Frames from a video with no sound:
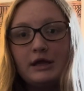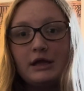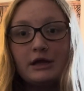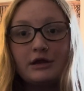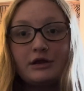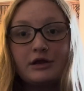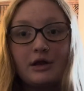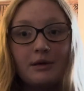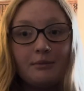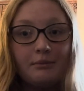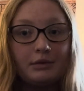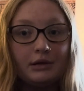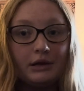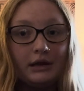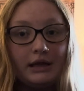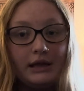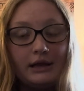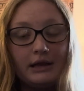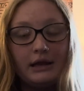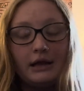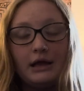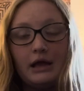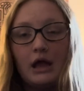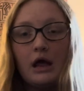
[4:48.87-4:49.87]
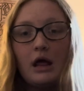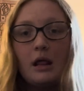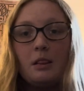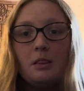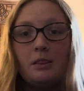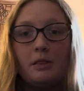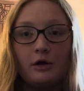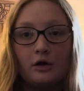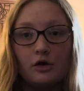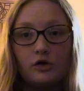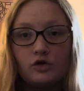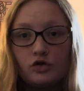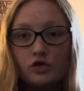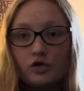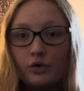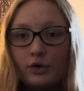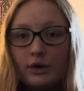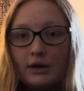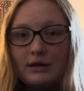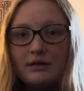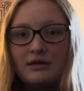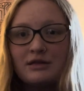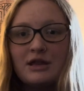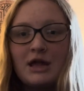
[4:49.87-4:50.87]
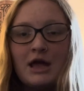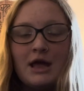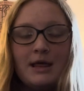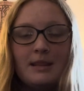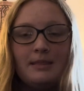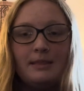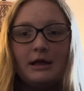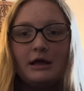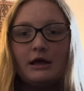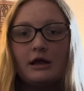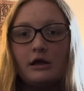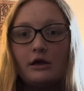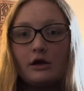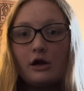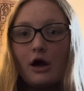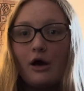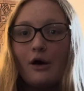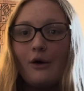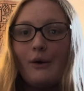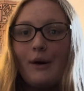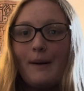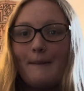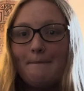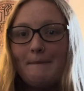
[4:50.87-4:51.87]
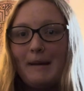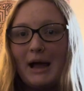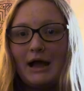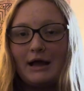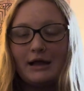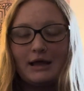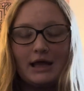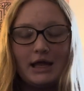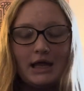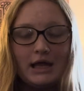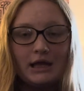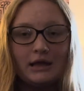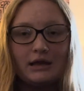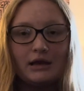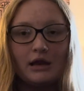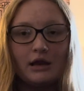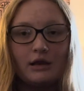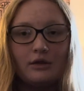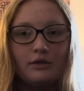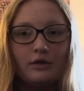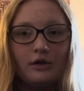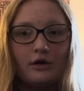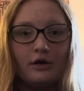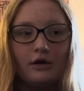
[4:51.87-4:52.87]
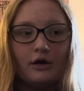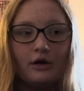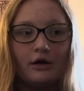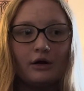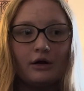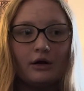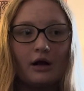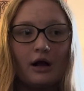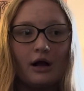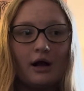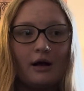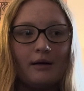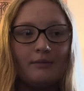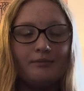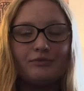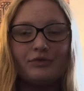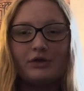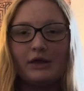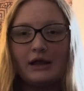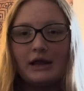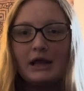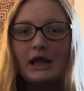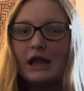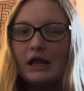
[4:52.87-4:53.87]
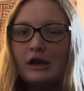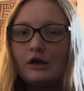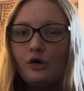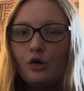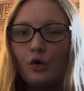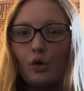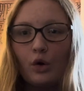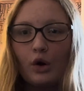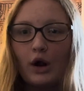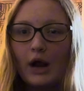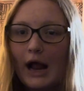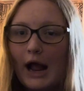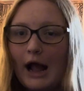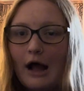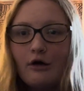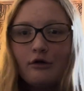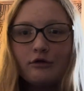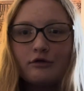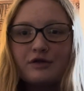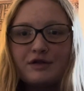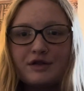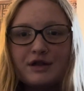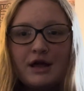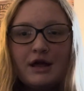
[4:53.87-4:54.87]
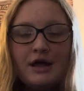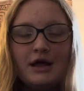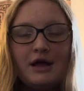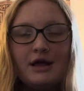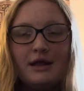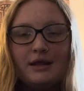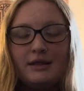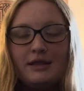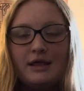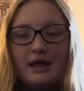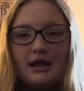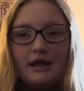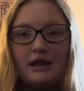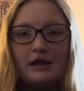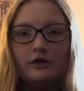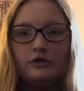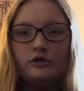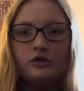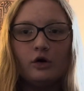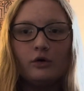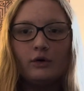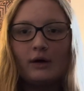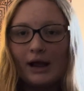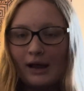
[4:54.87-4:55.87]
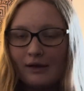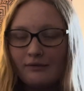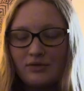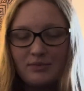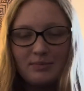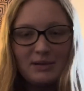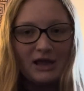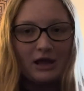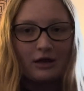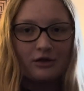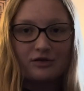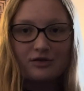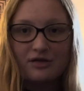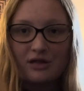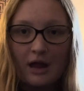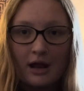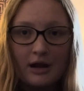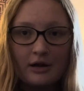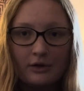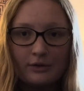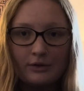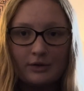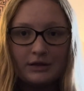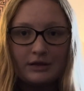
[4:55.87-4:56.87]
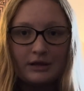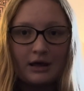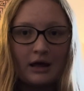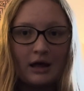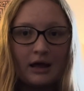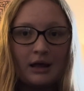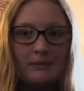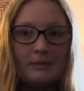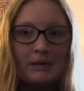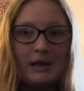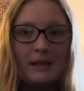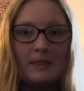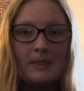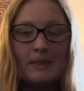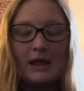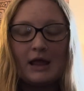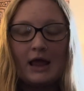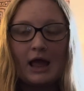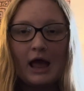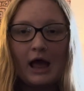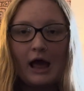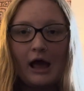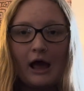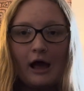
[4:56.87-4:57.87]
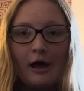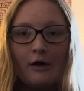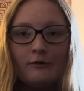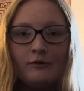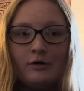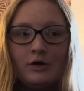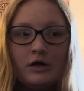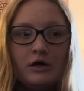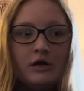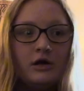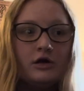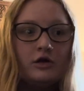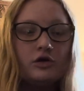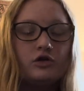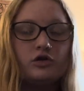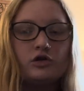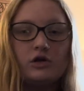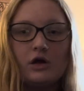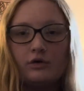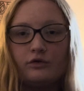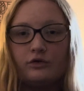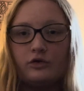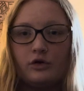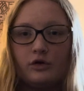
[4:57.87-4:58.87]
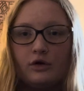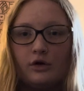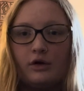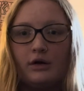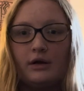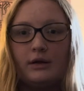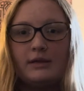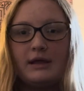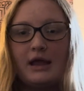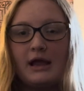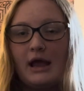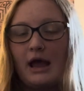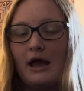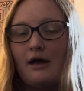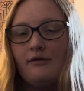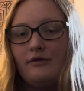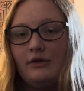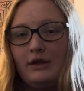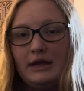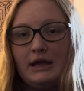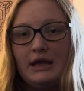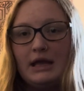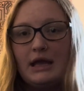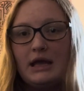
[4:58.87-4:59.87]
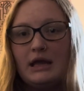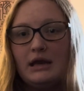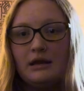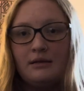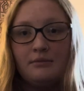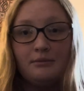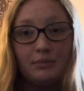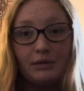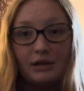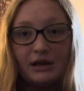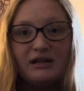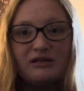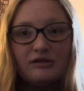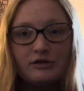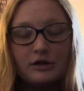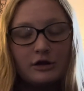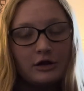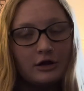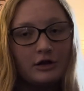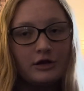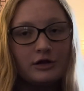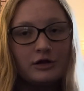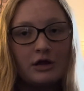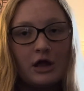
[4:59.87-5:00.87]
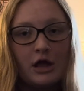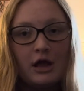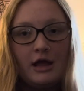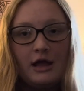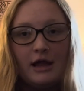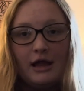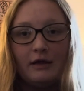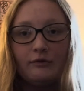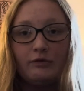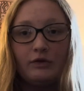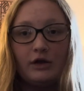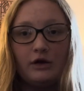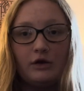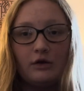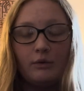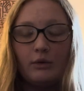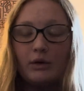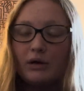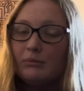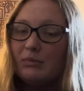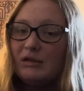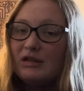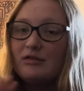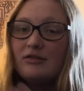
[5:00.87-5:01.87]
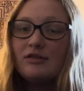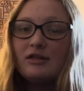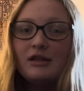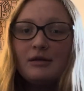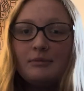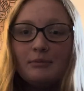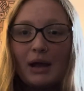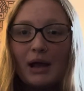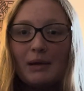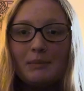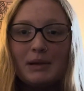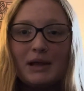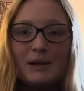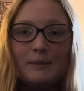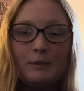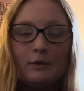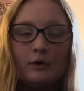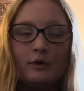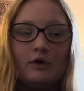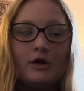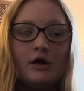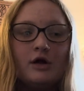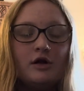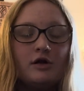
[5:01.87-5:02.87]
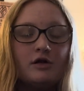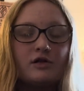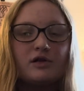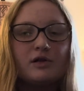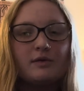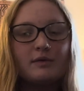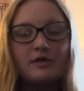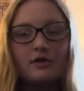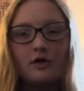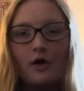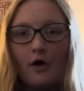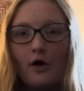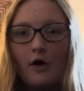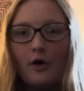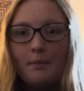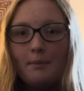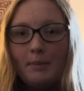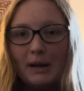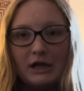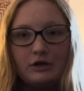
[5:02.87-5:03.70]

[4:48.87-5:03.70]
is completely their choice. They can go back in their like indoor house. They don't have to be outside all the time, and they have shelter. They have like hidden places if they don't want to be seen by people. So it's all by